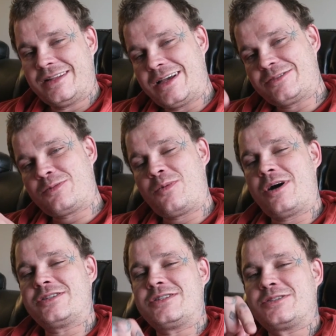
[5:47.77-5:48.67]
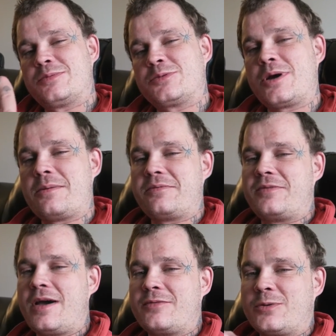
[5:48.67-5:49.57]
Thanks for watching. Subscribe if
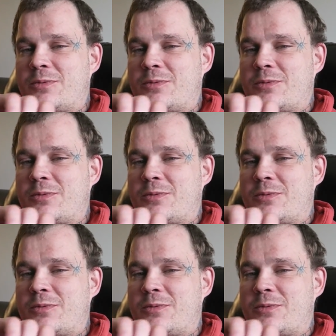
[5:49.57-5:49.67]
you haven't